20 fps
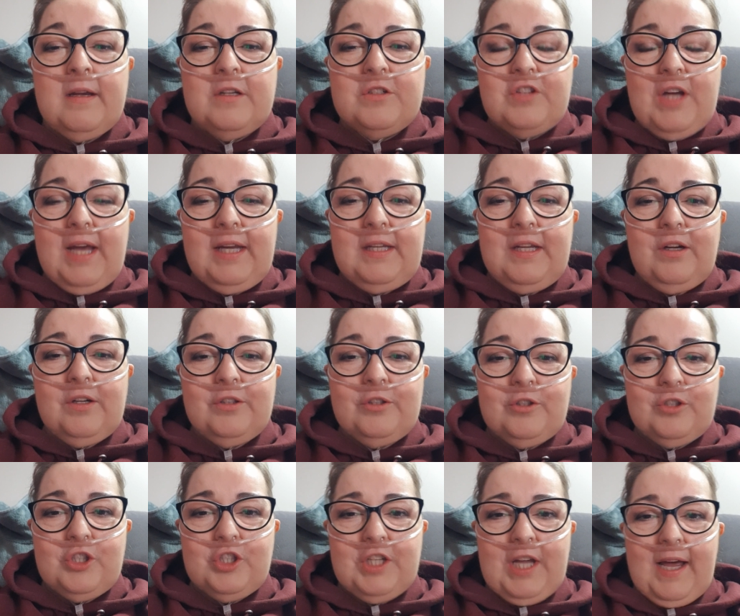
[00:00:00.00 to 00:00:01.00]
trying to
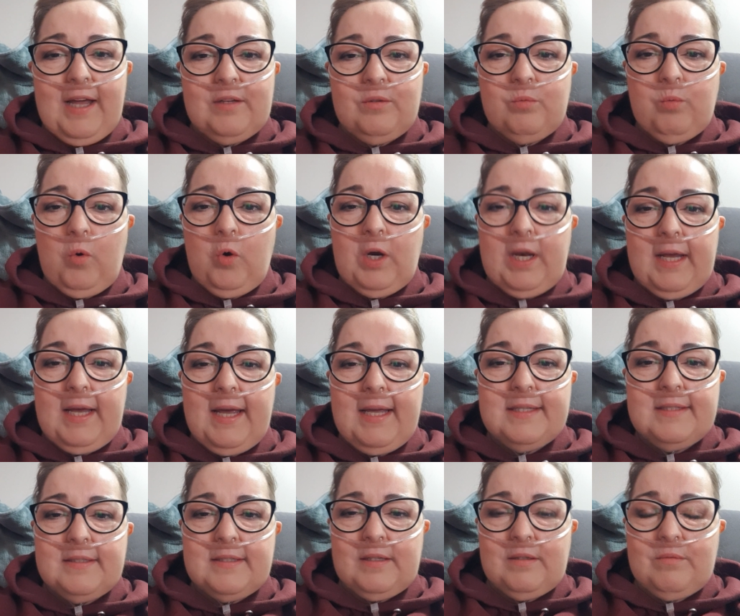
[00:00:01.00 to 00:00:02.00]
understand what it
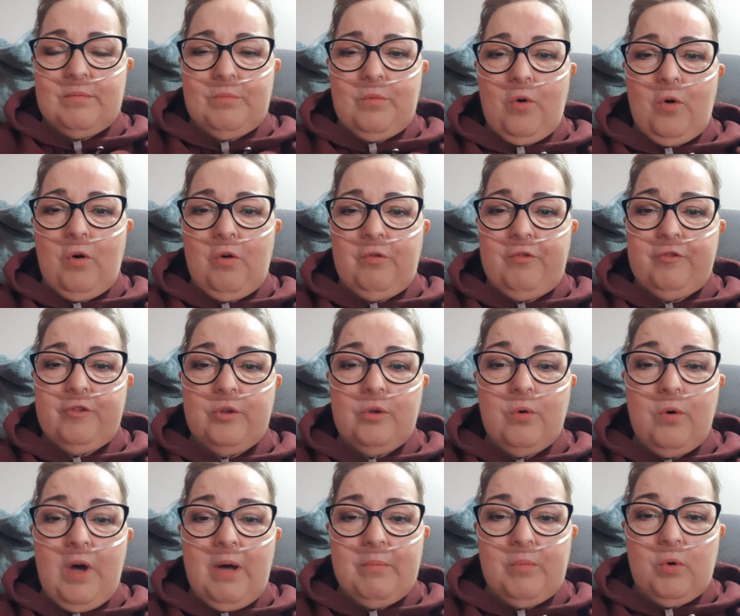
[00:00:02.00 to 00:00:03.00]
is and what
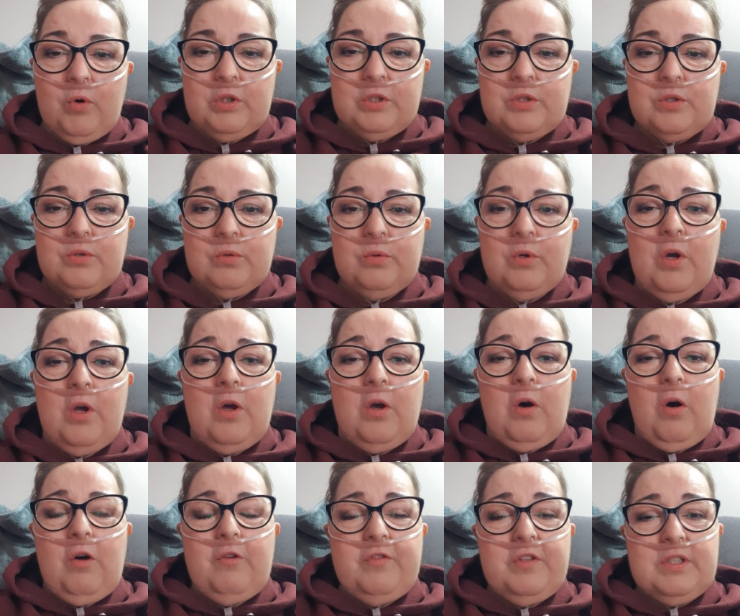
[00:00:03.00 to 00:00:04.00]
flow I'm on. So
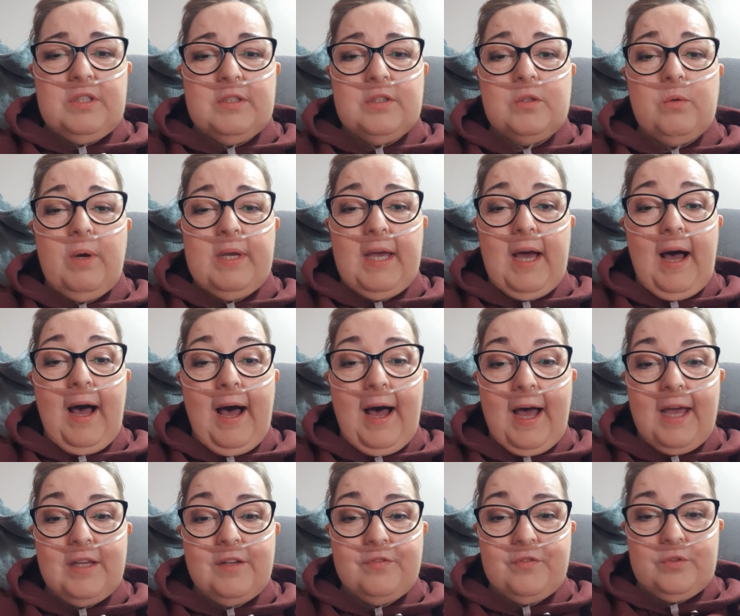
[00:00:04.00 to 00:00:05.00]
obviously it's quite a
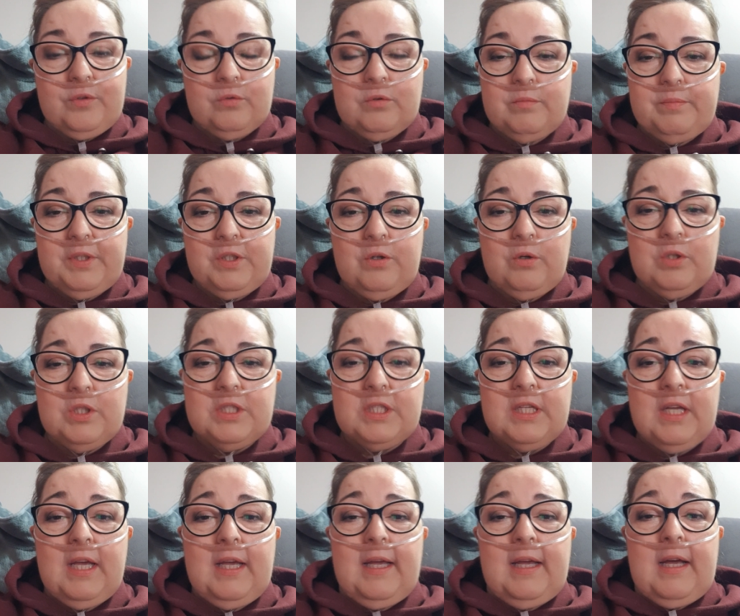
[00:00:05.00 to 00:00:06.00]
high flow, because
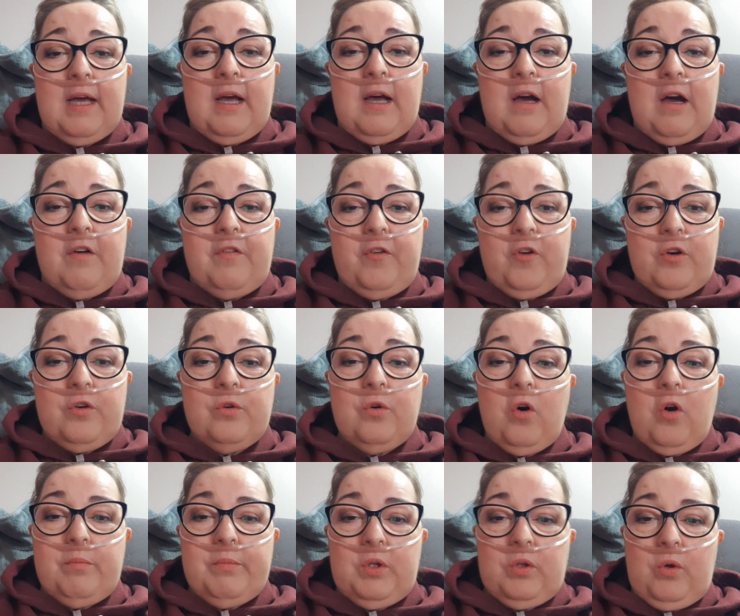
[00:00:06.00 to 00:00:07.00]
for
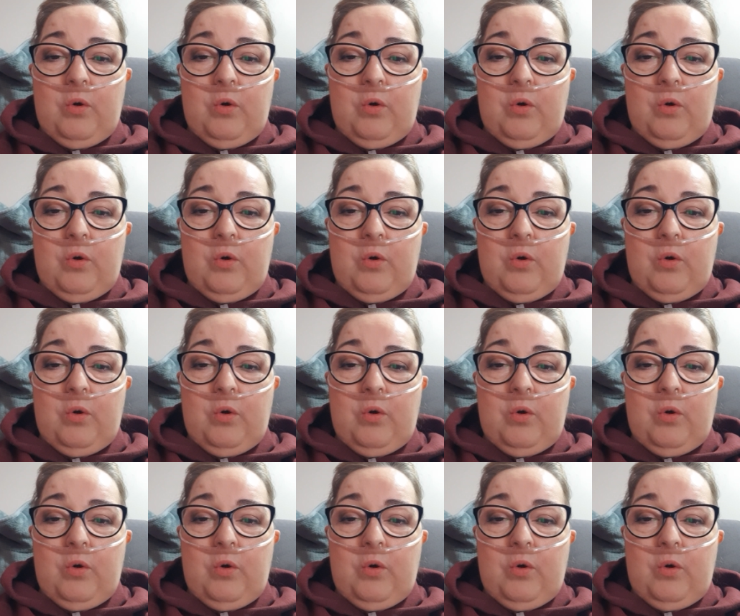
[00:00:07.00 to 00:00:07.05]
normal